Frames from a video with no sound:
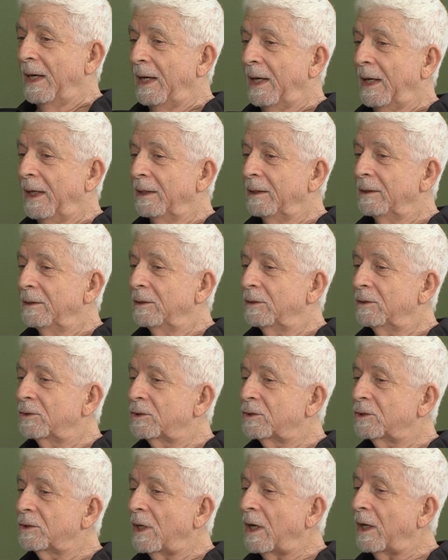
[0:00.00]
And
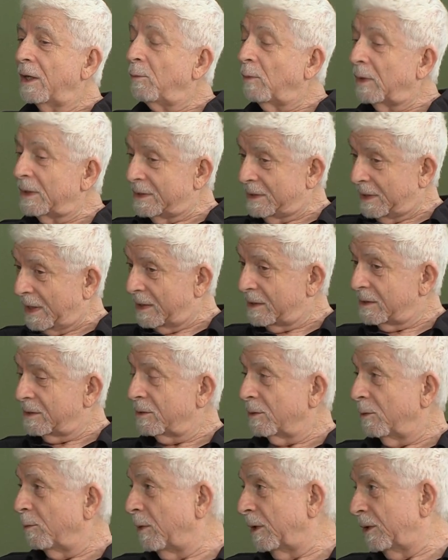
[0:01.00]
I once
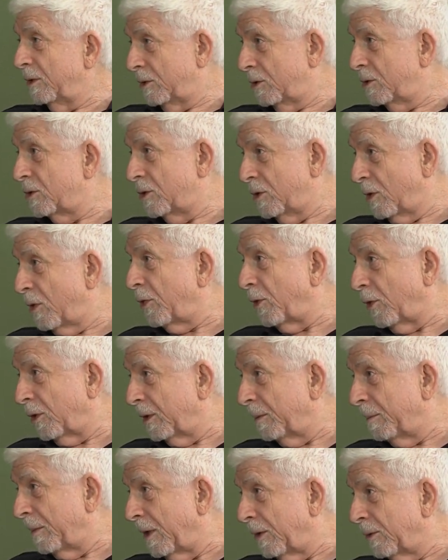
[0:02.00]
asked her what she
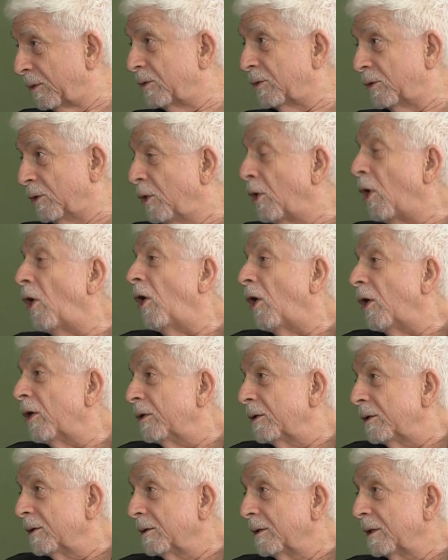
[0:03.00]
thought about
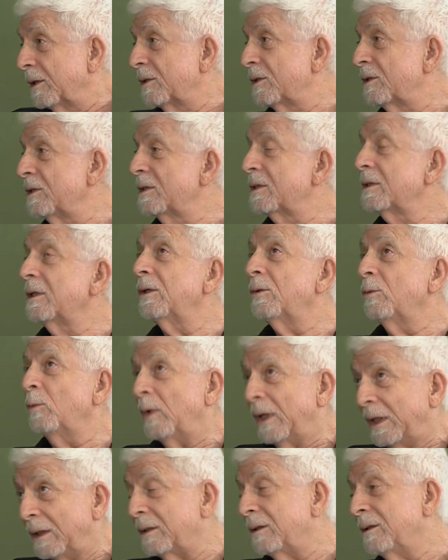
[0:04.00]
God, and she said,
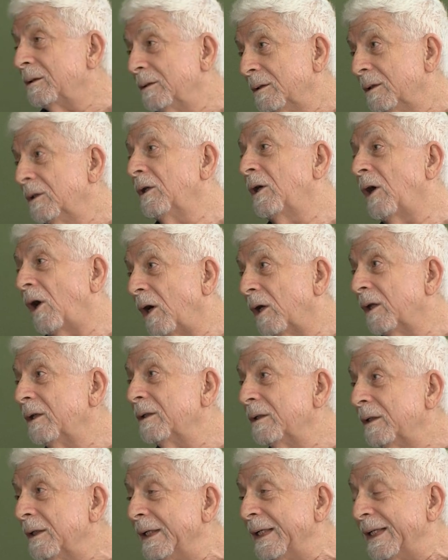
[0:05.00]
well,
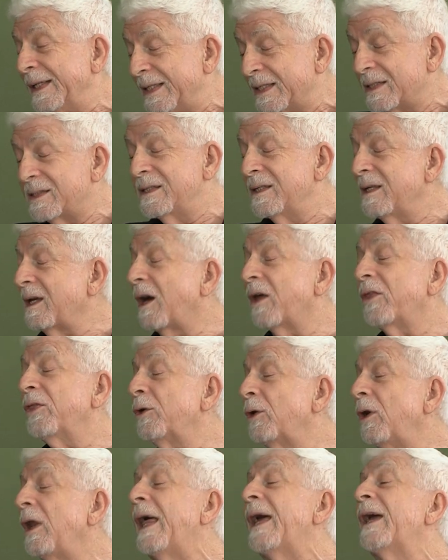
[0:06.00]
God is the
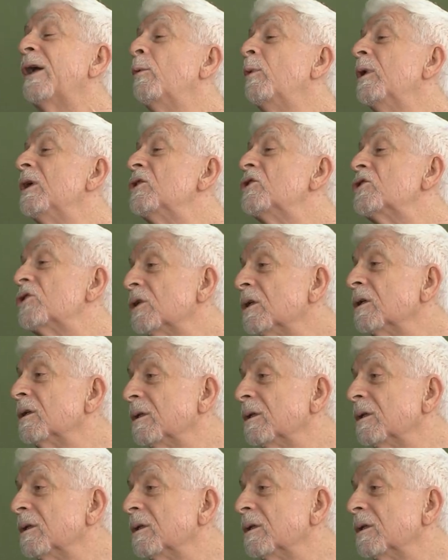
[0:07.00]
other language.